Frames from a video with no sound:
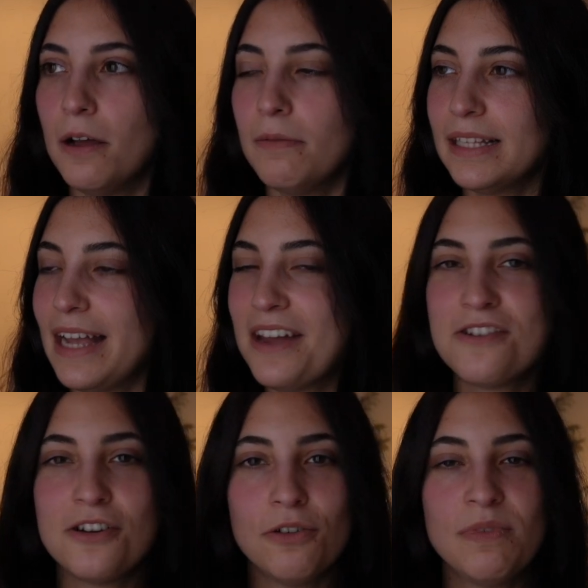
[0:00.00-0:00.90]
But I don't
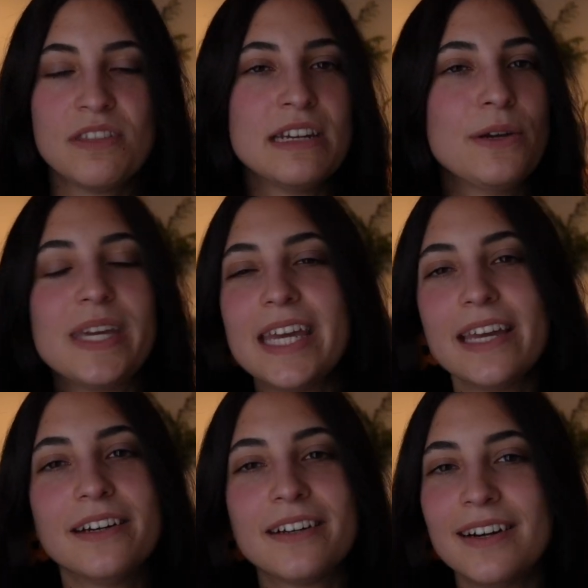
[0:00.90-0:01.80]
know, with the new
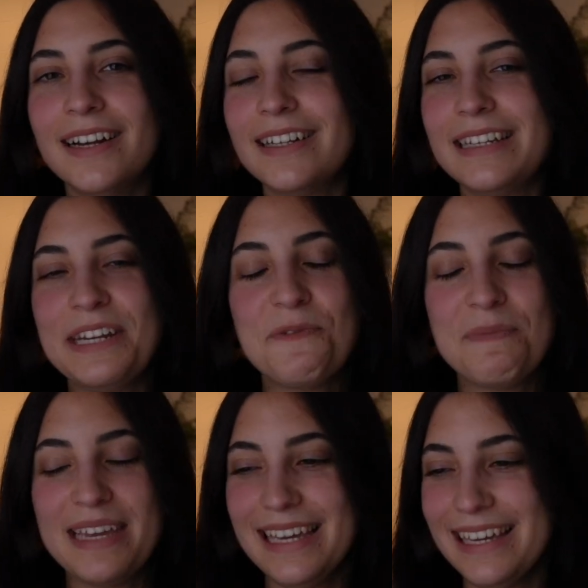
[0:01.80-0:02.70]
year, the new
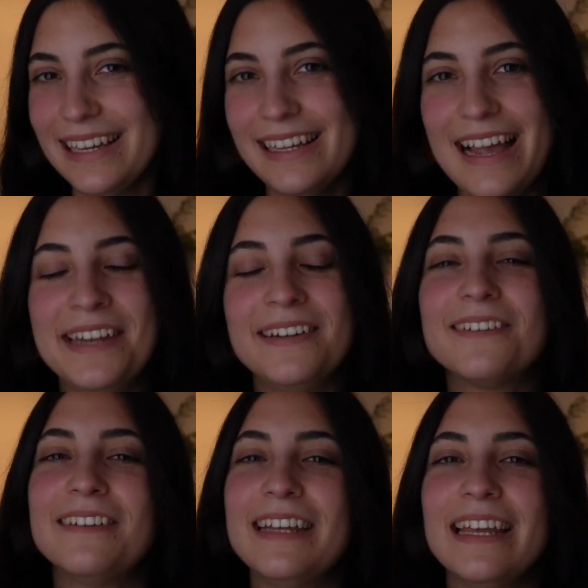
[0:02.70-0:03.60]
me
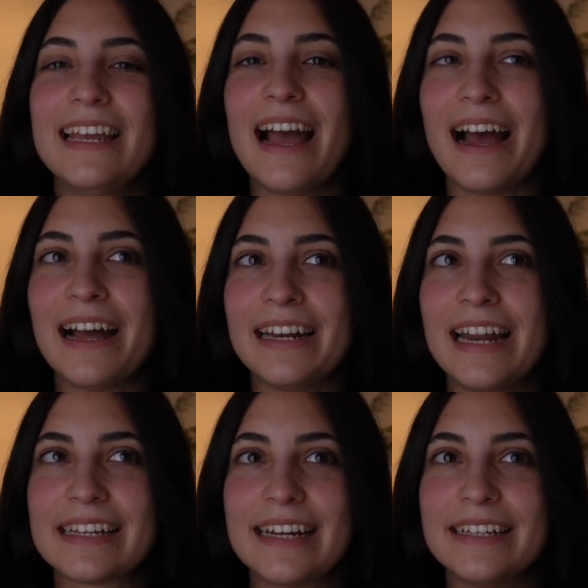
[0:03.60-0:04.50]
energy, and
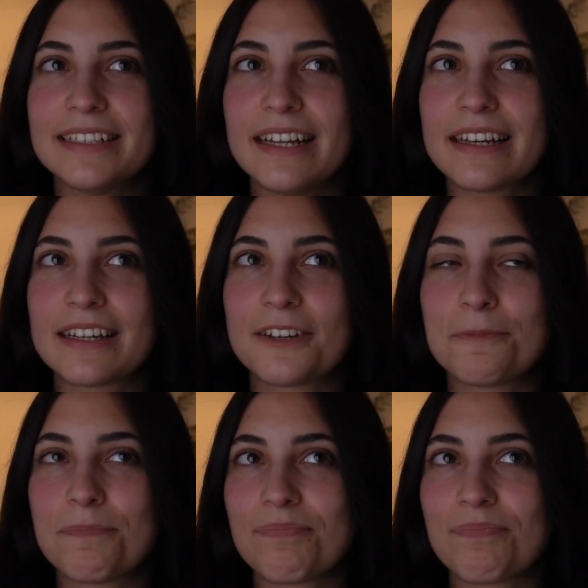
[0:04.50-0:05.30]
I guess like